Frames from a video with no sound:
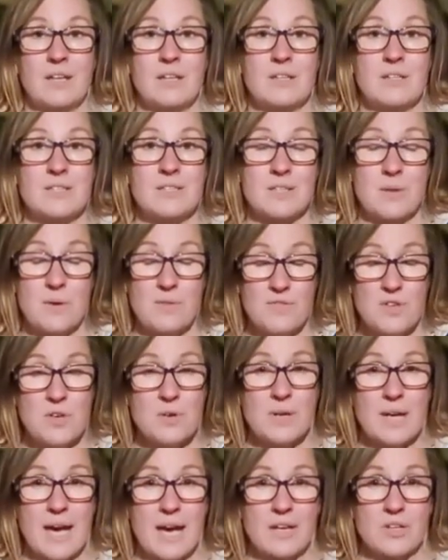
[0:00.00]
So if you
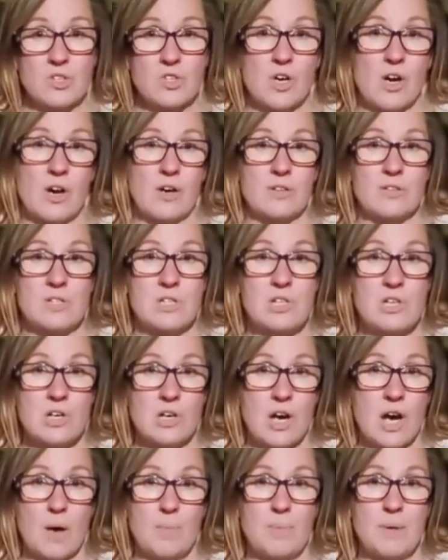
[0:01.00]
get a chance,
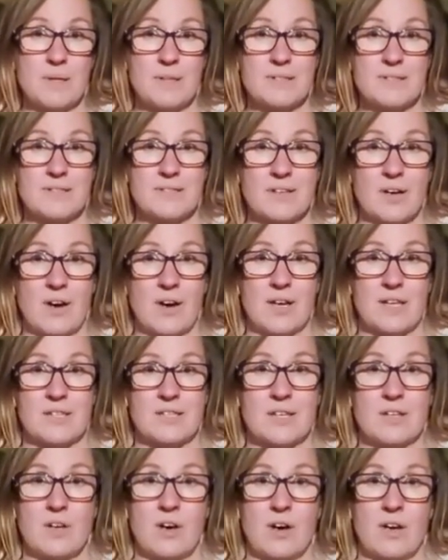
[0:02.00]
look up at the sky
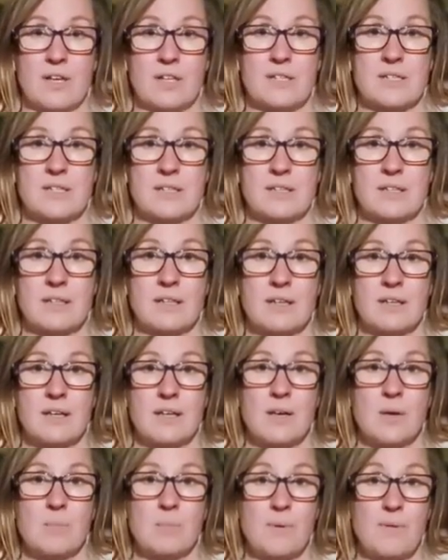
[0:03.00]
tonight
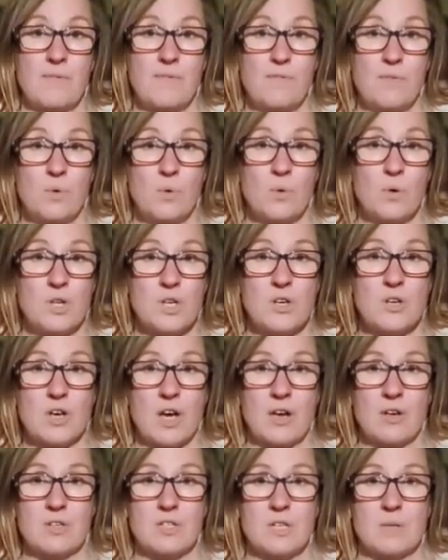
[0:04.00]
before you
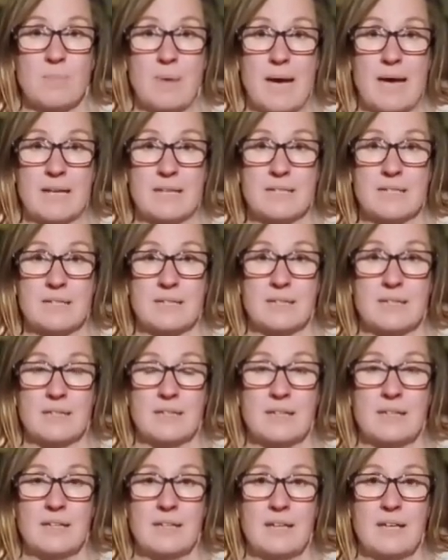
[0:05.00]
go to bed.
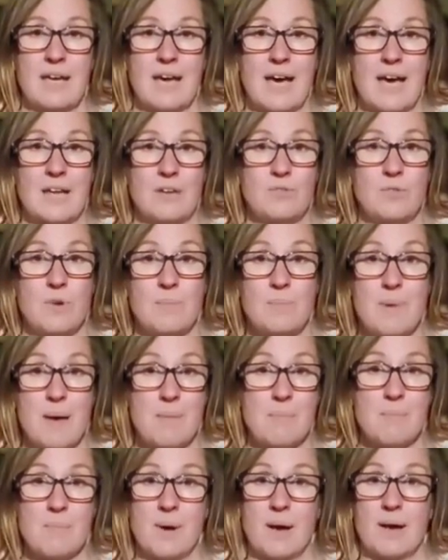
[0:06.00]
And
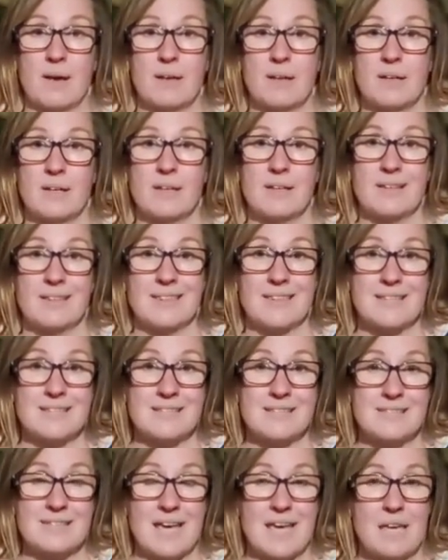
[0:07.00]
remember, the
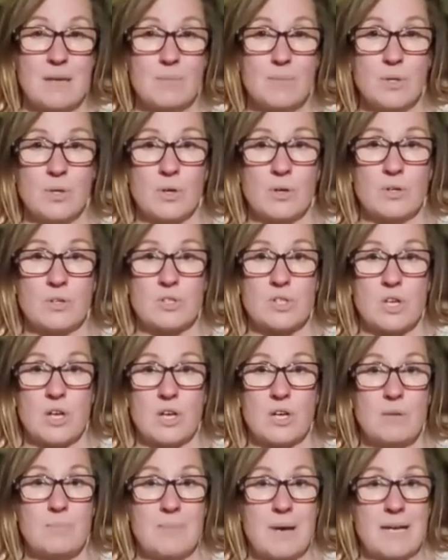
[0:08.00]
same God
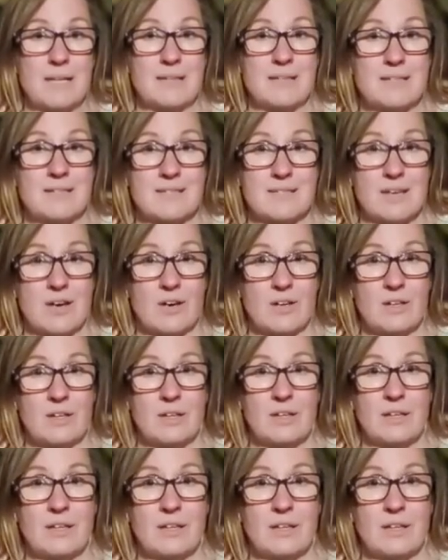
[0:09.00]
who made the sun,